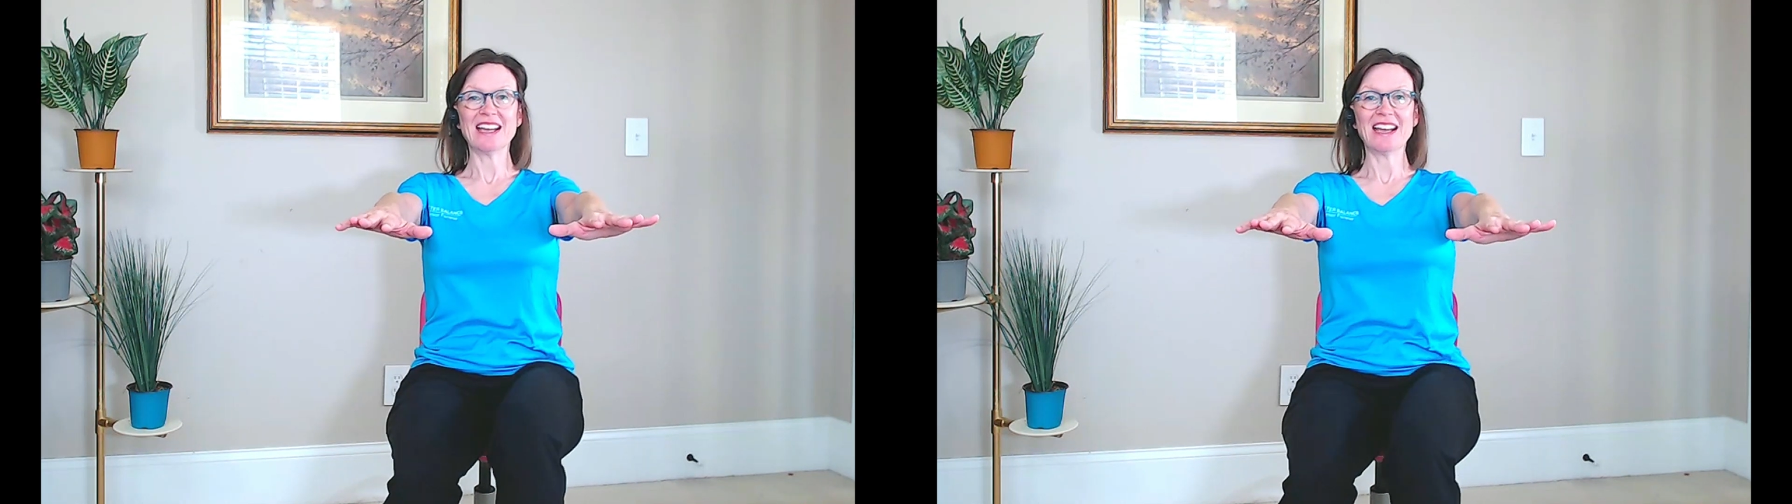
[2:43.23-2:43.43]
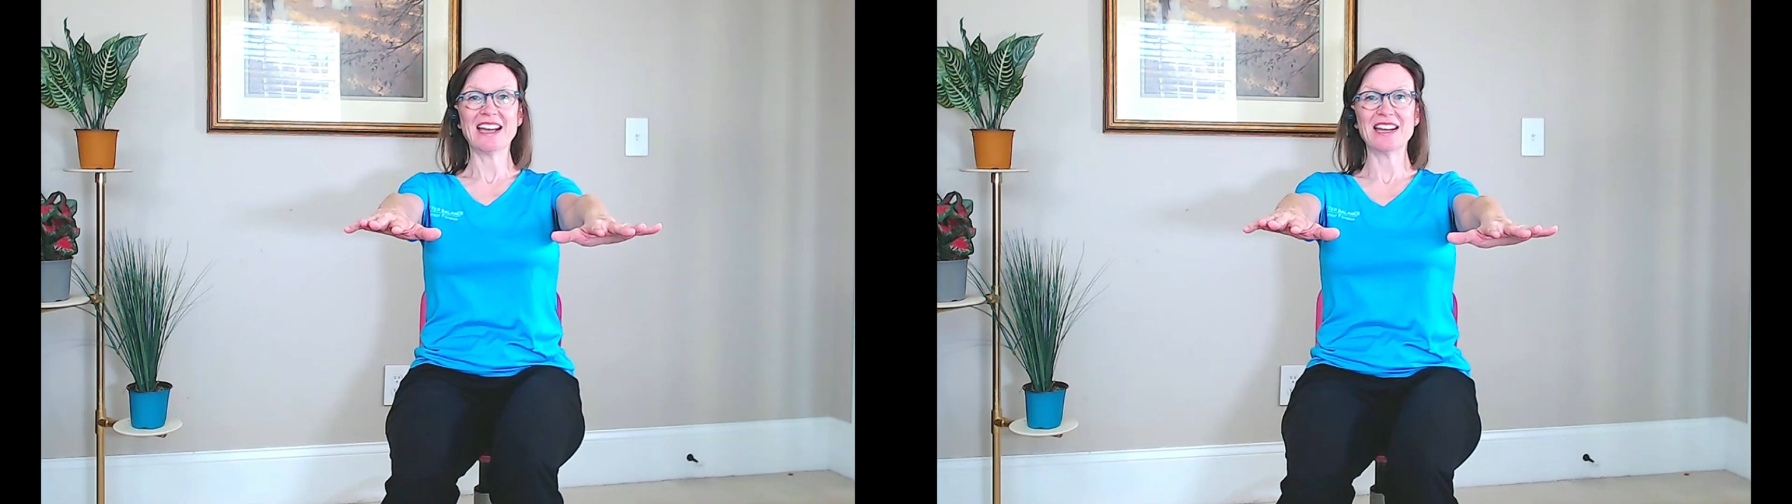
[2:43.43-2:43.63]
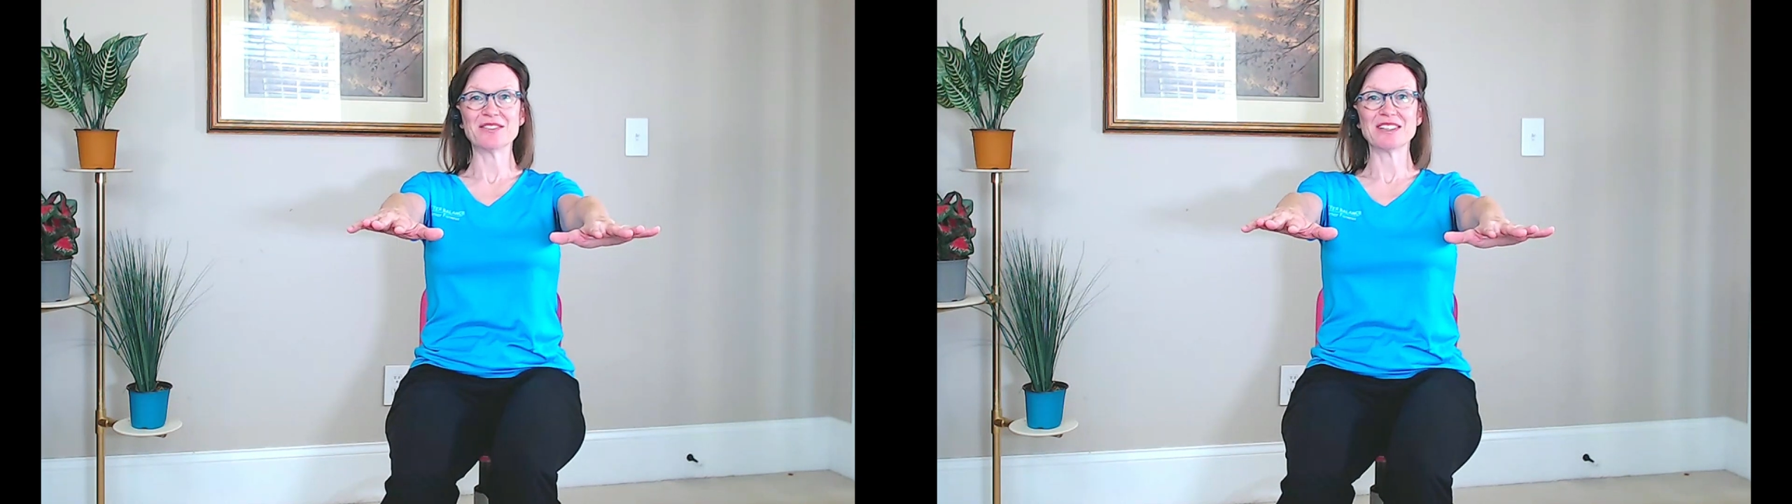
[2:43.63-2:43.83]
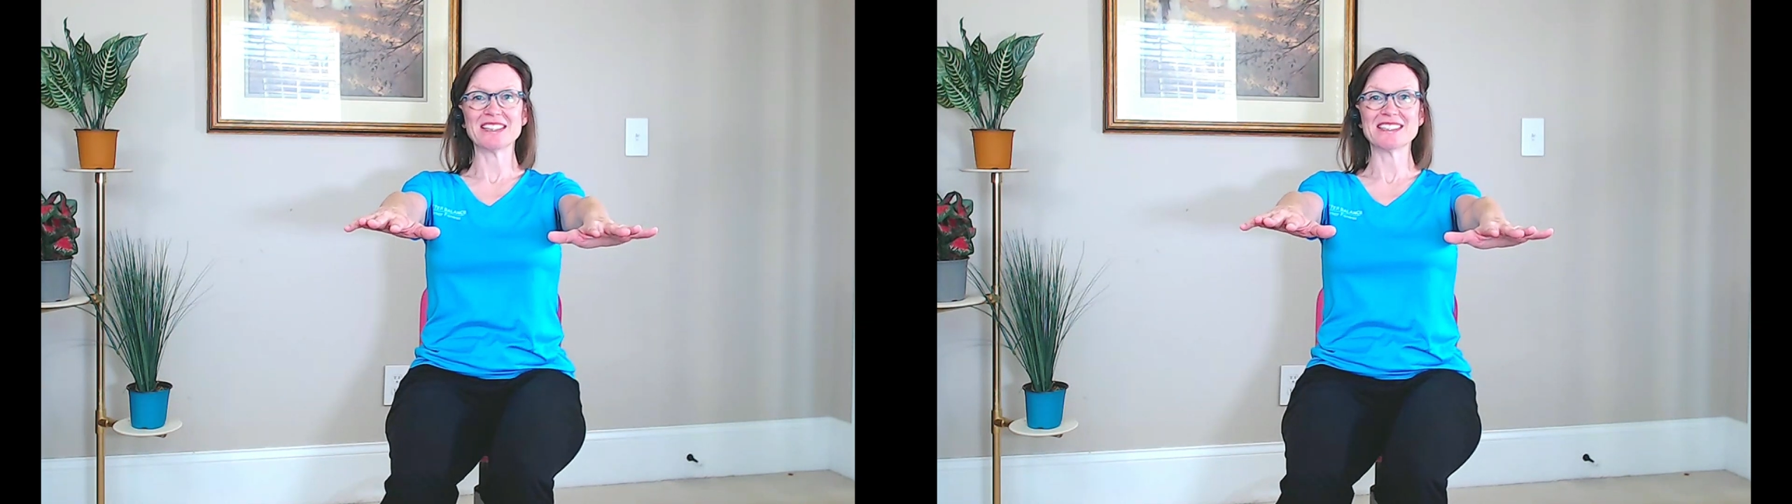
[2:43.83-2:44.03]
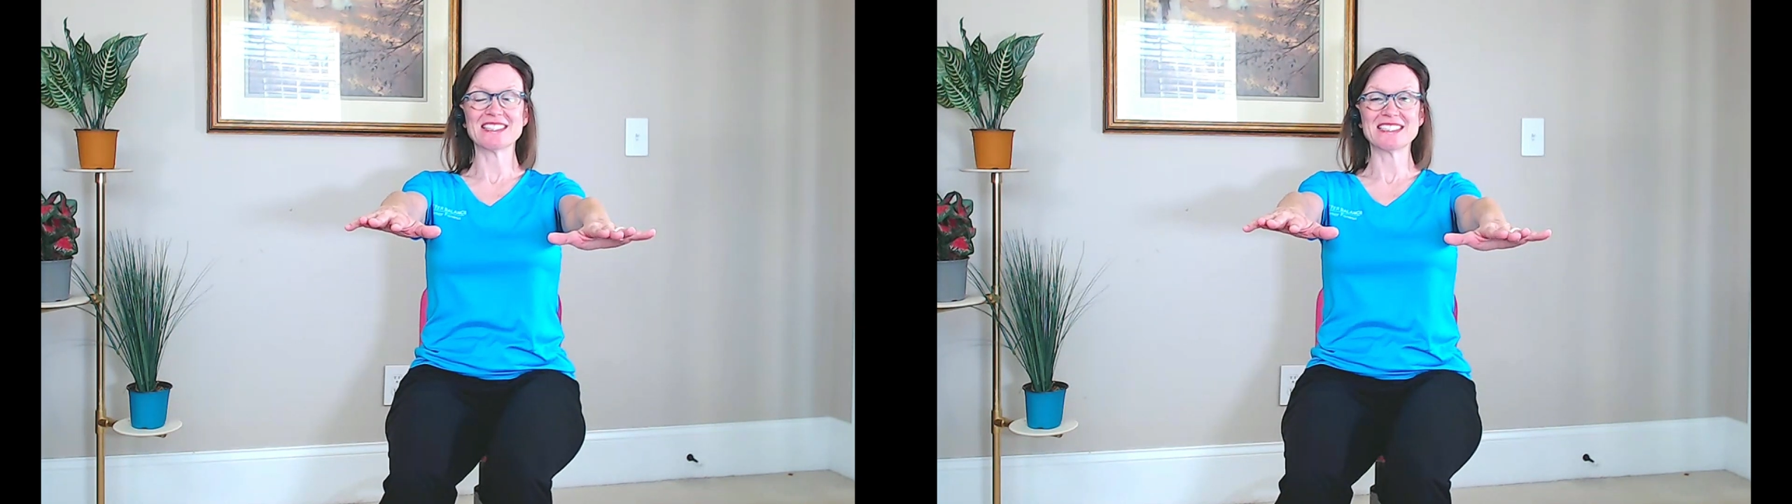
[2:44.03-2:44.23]
and
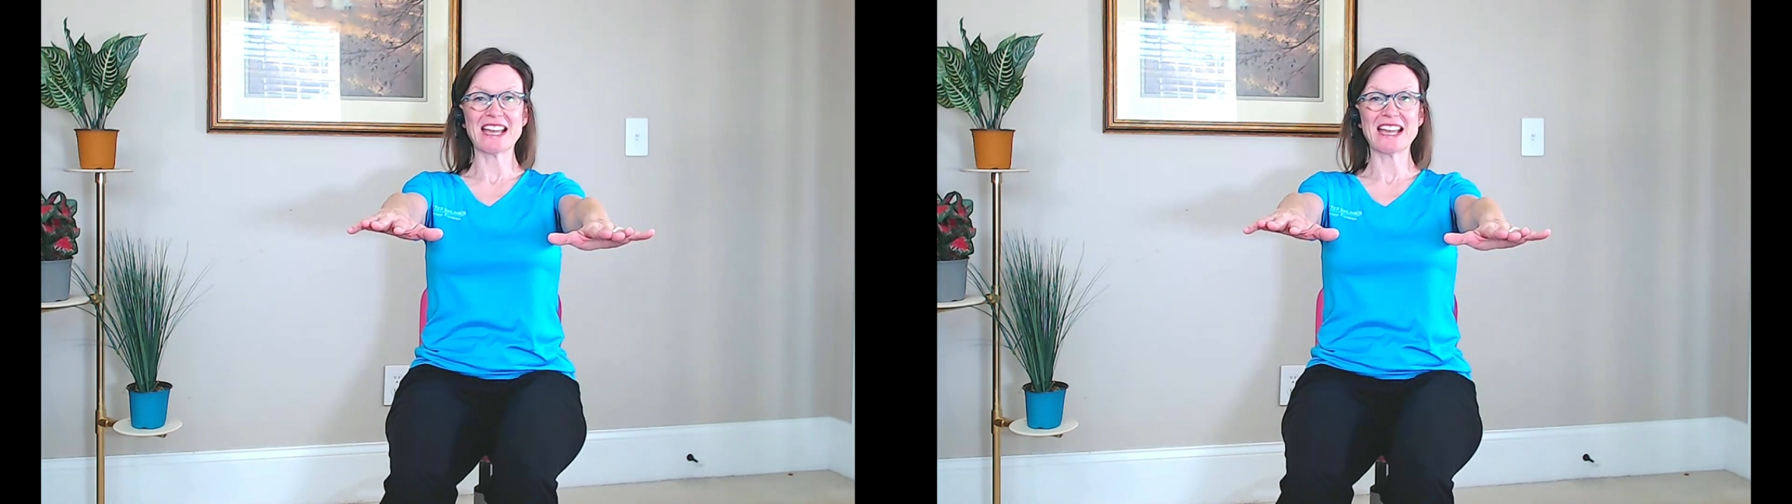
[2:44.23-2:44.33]
release it